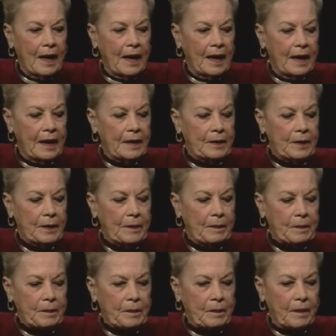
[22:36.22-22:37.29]
And um,
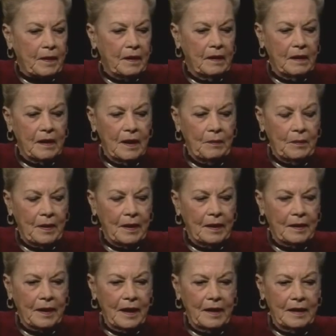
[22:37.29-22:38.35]
he came
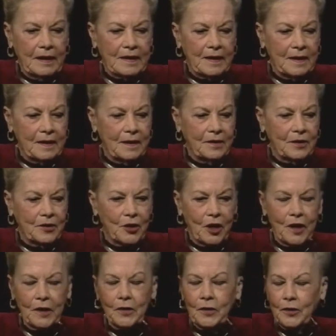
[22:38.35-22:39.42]
back and he said to
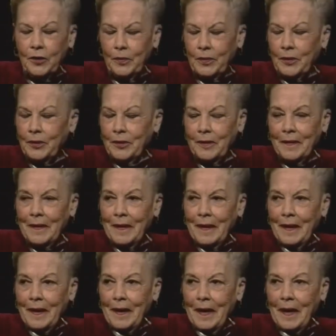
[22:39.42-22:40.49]
John Gerber,
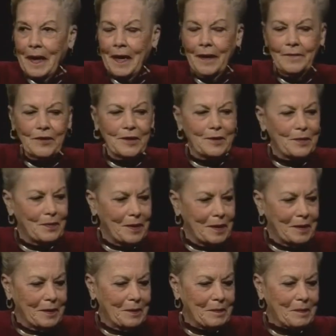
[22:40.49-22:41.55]
I've just
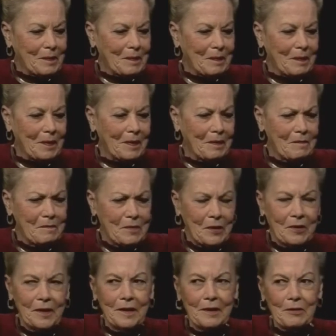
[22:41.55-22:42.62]
met a
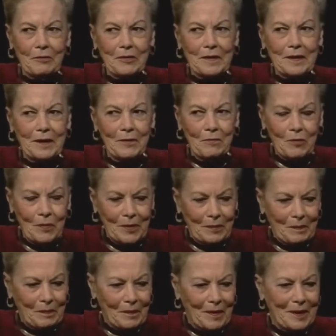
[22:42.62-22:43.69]
very interesting woman,
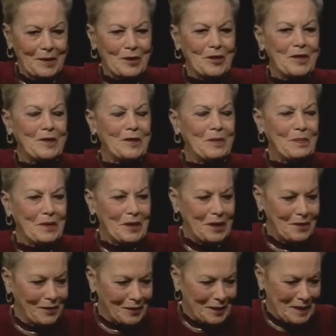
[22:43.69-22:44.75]
and she's a
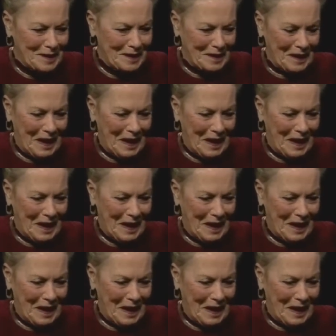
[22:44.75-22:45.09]
medievalist.